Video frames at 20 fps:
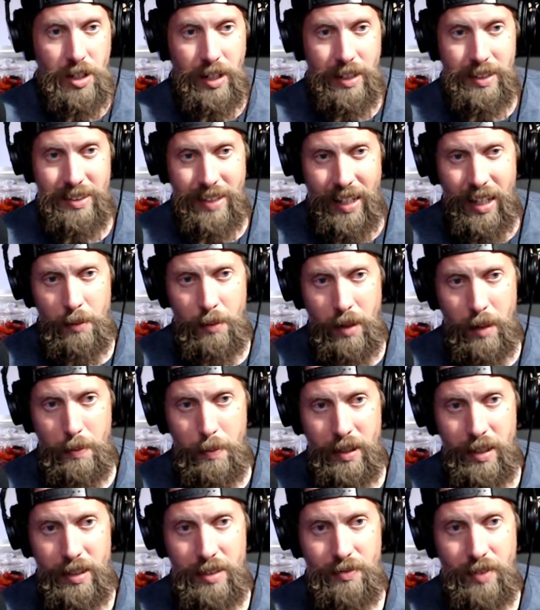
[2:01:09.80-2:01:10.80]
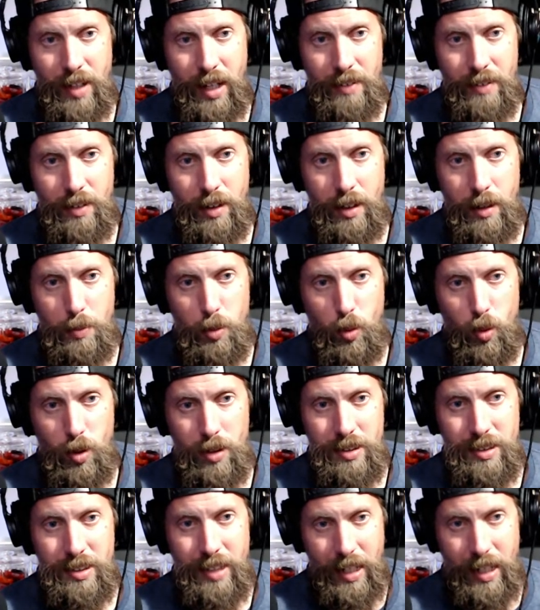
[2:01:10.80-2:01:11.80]
Should I stand my PS5 up
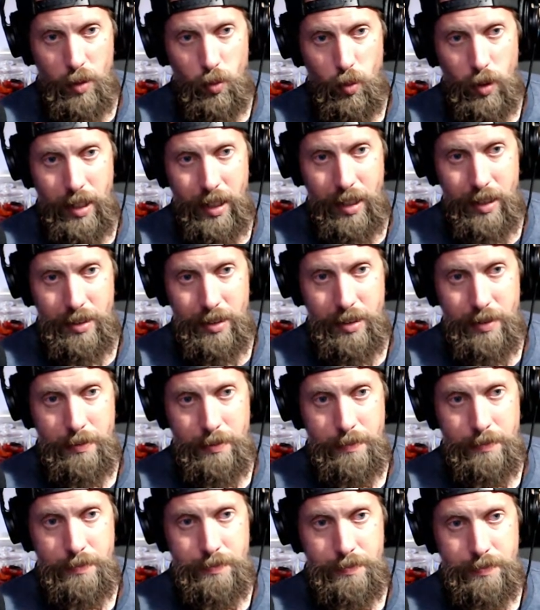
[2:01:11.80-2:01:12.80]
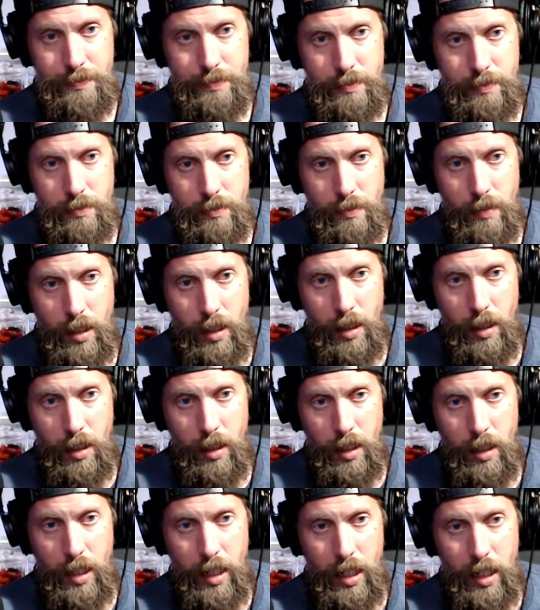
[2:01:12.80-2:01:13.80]
or sideways?
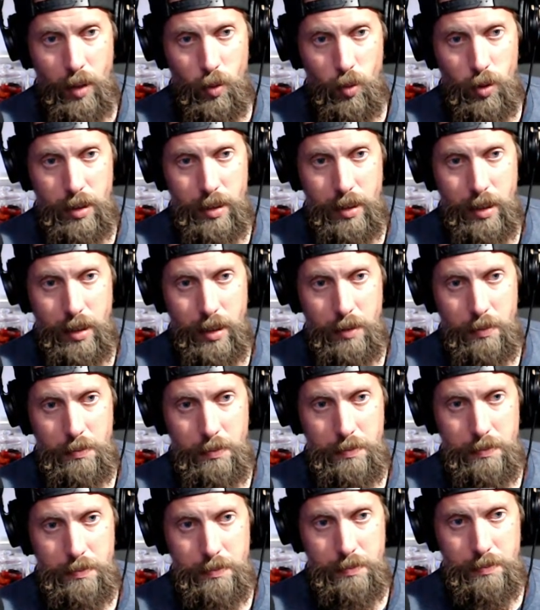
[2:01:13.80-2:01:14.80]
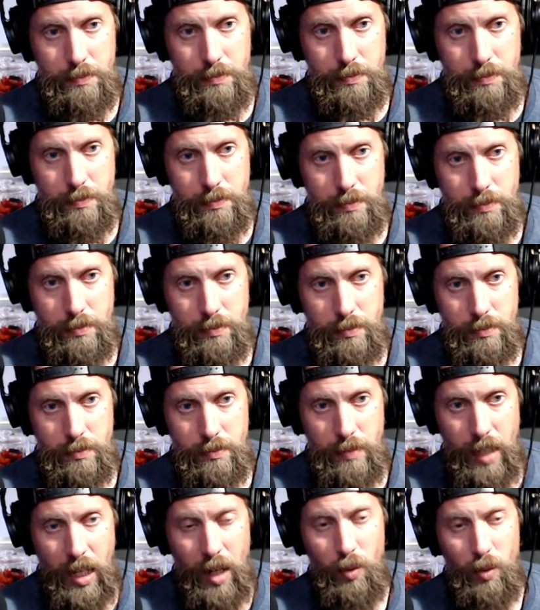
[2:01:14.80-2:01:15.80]
I would, um,
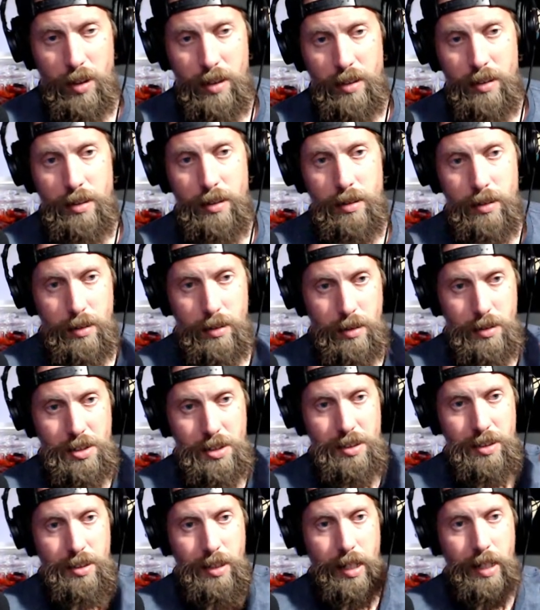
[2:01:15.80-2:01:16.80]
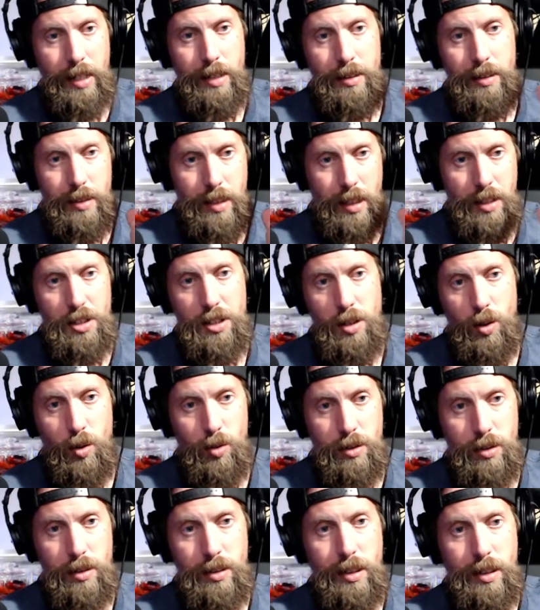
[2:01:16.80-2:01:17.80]
I would, just like they
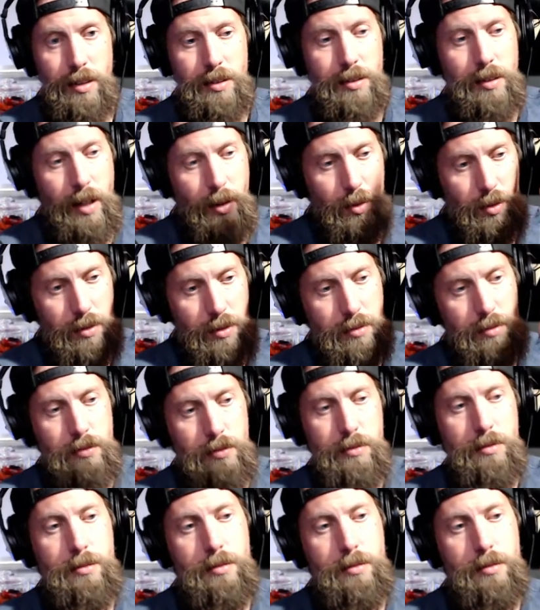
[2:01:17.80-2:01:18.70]
showed in the teaser, I would